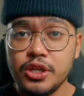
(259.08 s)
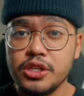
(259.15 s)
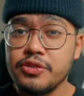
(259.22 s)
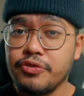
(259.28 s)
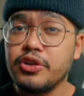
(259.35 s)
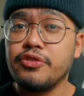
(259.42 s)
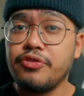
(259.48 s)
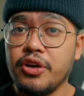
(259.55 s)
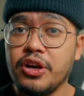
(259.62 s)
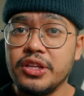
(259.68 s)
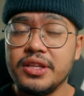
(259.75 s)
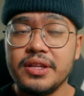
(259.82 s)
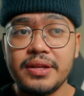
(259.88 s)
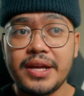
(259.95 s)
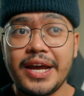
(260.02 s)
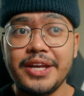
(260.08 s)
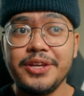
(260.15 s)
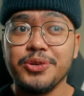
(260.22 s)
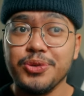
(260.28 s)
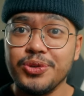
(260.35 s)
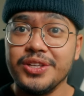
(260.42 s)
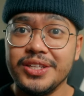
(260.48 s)
Just for fun,
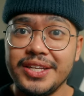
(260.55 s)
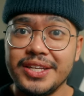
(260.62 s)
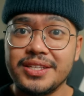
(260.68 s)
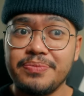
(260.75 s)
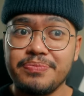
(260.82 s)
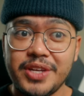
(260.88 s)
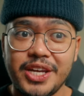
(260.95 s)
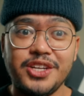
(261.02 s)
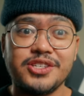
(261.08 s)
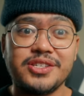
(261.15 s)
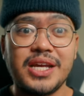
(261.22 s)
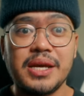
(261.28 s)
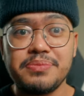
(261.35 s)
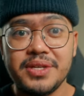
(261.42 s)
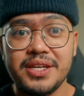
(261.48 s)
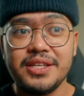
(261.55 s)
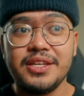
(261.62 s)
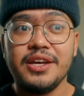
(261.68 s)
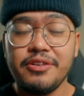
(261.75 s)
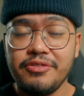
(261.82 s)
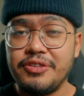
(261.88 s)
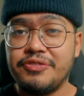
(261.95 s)
I googled it. I just typed
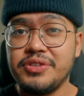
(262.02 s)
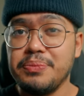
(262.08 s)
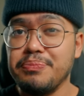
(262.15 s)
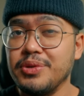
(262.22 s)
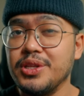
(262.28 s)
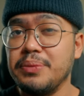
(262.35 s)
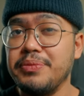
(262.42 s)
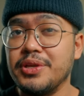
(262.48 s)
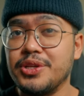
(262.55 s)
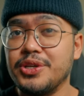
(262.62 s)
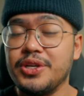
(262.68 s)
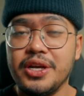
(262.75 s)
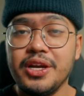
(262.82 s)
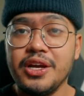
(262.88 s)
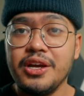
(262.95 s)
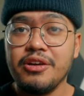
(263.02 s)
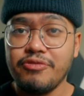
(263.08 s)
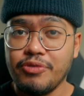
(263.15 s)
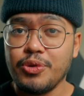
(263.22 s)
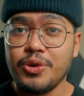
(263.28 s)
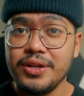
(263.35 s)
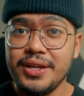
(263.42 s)
in 50mm
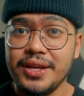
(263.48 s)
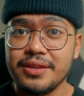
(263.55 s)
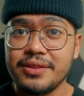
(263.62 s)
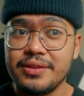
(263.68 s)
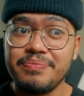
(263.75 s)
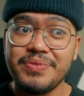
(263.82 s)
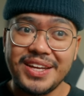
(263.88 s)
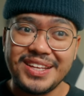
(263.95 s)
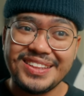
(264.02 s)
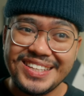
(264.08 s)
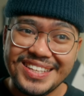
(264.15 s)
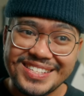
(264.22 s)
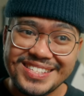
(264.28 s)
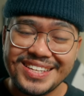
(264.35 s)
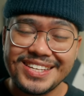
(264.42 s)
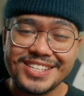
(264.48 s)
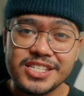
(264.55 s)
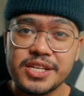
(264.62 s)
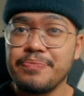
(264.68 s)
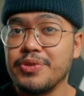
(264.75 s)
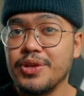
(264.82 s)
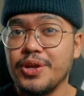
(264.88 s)
focal length and this
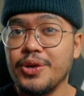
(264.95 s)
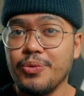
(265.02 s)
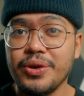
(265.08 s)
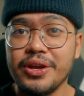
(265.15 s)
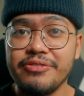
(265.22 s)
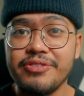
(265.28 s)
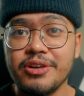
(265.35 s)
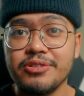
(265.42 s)
is what I